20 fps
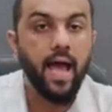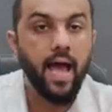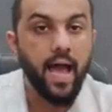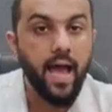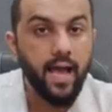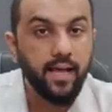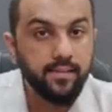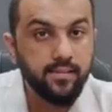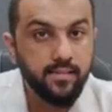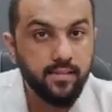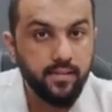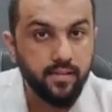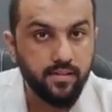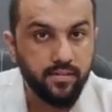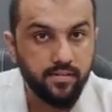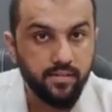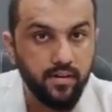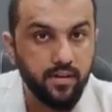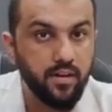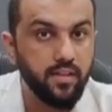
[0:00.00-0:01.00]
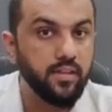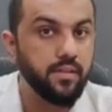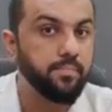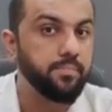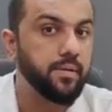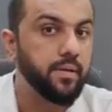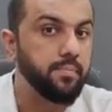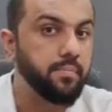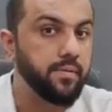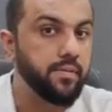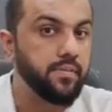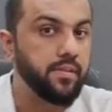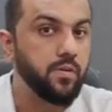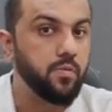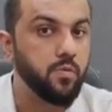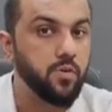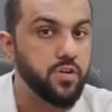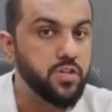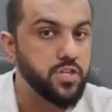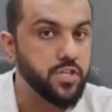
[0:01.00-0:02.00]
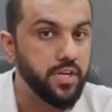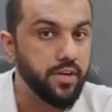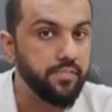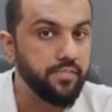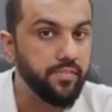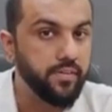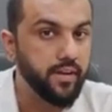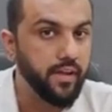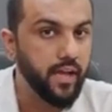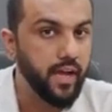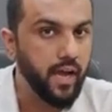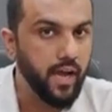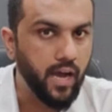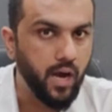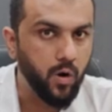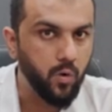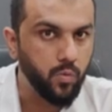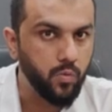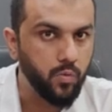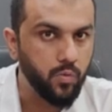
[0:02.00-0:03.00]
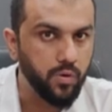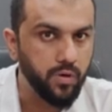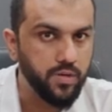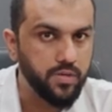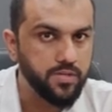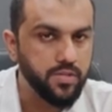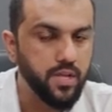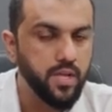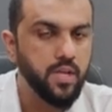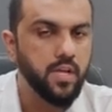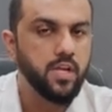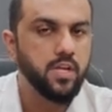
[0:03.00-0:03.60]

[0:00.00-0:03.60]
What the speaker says: As a result, the PPC would shift outwards.